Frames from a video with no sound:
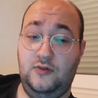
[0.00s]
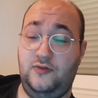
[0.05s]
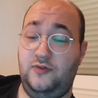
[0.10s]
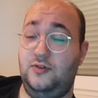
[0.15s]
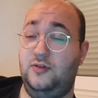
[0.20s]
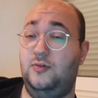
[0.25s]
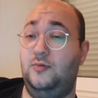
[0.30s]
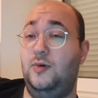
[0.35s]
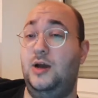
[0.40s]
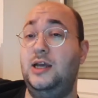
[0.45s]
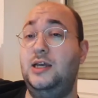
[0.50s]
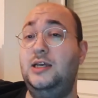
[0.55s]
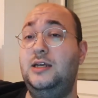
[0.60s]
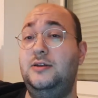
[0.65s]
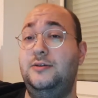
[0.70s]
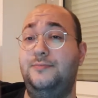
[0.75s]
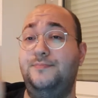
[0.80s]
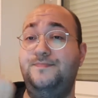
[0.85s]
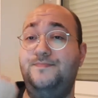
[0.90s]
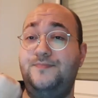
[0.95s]
for a
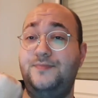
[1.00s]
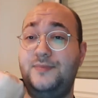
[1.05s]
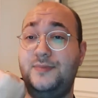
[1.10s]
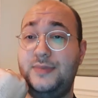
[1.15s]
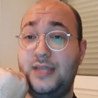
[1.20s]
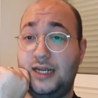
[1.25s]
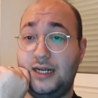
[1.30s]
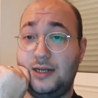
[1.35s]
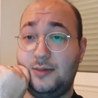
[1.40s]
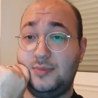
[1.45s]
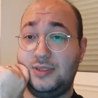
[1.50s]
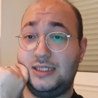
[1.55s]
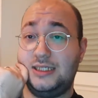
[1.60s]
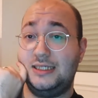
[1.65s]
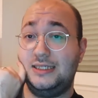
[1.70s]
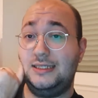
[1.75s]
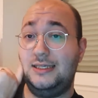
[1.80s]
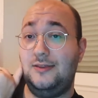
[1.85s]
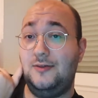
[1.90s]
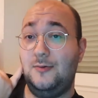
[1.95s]
weigh-in. Day number
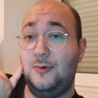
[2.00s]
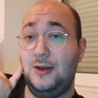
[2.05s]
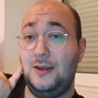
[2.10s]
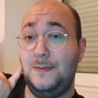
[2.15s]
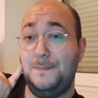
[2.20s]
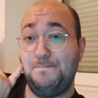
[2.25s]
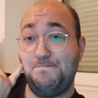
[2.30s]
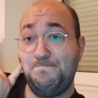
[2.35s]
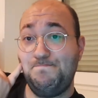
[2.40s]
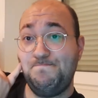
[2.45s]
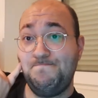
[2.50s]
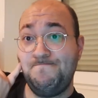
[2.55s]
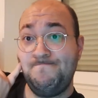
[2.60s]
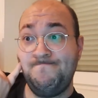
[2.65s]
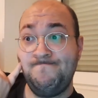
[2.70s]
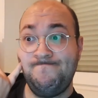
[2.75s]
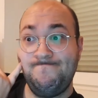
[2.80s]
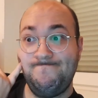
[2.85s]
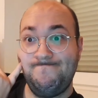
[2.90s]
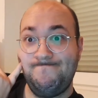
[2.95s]
63.
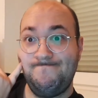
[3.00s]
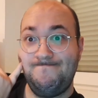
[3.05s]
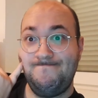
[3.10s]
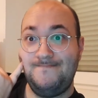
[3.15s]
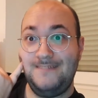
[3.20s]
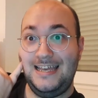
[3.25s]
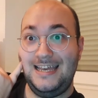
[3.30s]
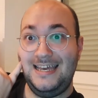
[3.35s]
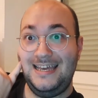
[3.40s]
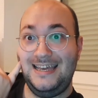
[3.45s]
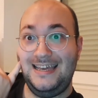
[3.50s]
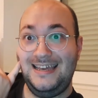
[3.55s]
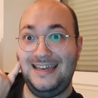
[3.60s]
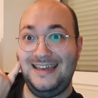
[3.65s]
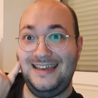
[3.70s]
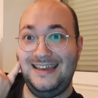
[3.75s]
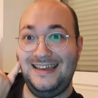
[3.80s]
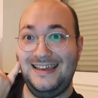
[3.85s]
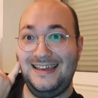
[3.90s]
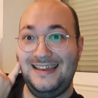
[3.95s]

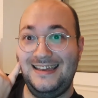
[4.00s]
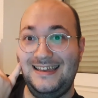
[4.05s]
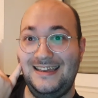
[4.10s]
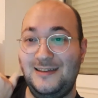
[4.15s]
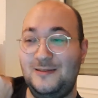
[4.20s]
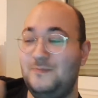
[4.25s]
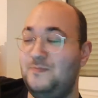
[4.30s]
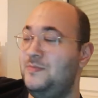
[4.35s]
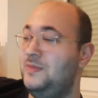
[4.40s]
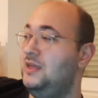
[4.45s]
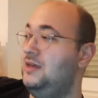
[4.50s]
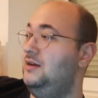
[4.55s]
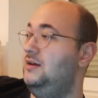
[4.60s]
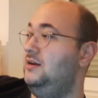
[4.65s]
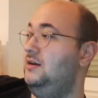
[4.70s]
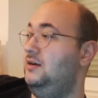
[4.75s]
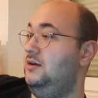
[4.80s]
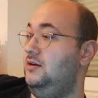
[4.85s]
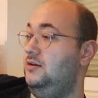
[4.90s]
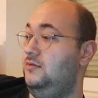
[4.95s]
Yeah.
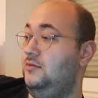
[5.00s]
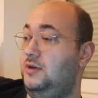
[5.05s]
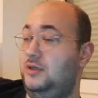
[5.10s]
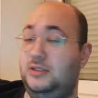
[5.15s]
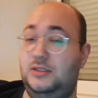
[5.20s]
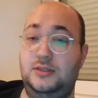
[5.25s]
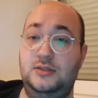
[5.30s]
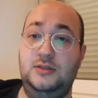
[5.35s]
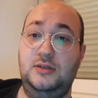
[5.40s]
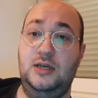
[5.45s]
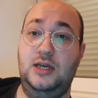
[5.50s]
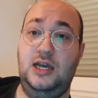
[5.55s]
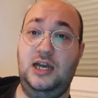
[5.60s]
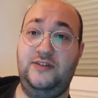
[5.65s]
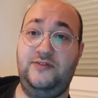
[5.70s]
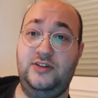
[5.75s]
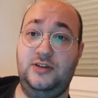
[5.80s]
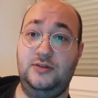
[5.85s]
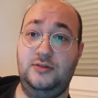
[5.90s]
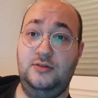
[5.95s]
Right,
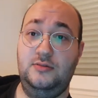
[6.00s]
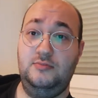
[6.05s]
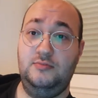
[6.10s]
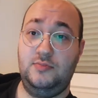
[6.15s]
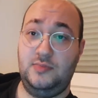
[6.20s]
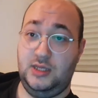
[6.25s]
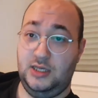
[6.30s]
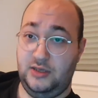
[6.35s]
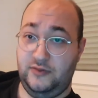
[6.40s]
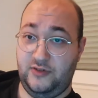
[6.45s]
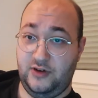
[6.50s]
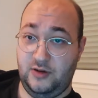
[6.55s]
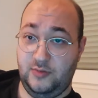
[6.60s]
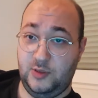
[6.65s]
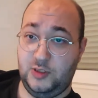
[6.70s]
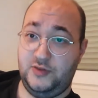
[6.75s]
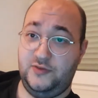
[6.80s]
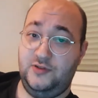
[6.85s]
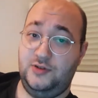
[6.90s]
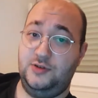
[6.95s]
have a good one. Thank you very
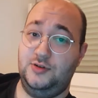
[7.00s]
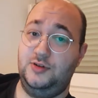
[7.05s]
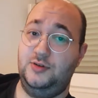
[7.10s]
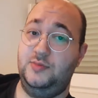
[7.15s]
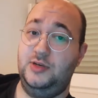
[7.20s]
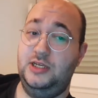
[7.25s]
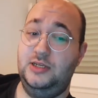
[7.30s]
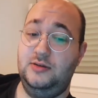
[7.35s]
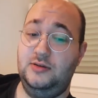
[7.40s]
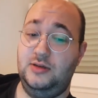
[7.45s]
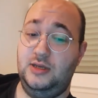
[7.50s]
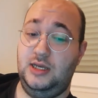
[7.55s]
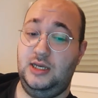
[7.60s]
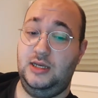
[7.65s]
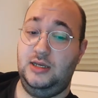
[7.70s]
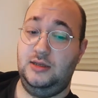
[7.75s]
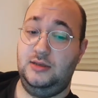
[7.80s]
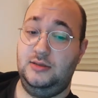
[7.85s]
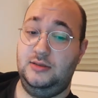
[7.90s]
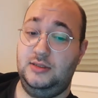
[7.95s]
much for joining me,
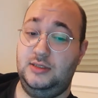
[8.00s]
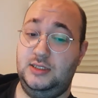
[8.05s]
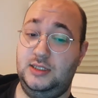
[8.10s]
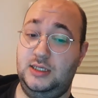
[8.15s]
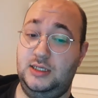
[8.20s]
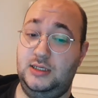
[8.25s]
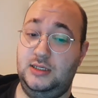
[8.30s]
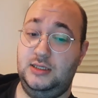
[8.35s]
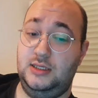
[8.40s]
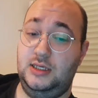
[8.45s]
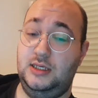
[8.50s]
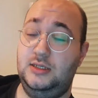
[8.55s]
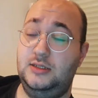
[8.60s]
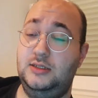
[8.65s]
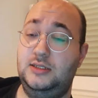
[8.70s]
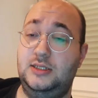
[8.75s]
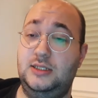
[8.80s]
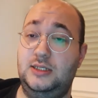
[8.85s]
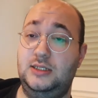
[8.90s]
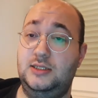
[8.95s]
and yeah,
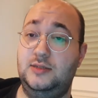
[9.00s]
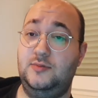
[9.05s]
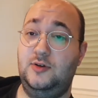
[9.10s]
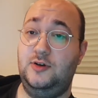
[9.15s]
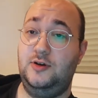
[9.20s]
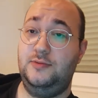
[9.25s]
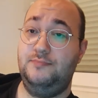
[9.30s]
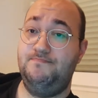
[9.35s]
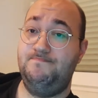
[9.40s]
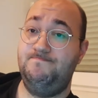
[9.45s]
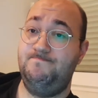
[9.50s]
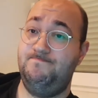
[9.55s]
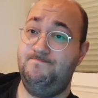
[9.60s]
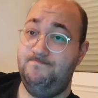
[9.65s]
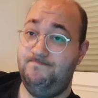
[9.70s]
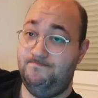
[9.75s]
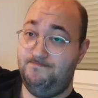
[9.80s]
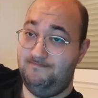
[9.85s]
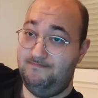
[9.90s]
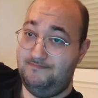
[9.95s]
see you tomorrow.
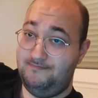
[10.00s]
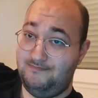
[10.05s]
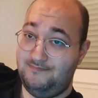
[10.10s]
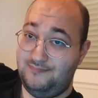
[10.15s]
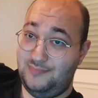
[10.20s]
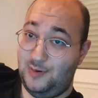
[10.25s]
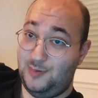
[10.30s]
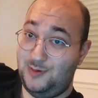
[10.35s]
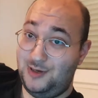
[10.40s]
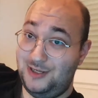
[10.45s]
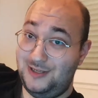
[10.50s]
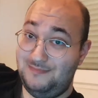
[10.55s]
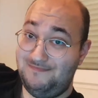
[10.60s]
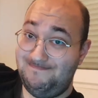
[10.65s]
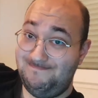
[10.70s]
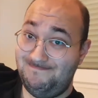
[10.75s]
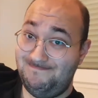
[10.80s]
Bye-bye.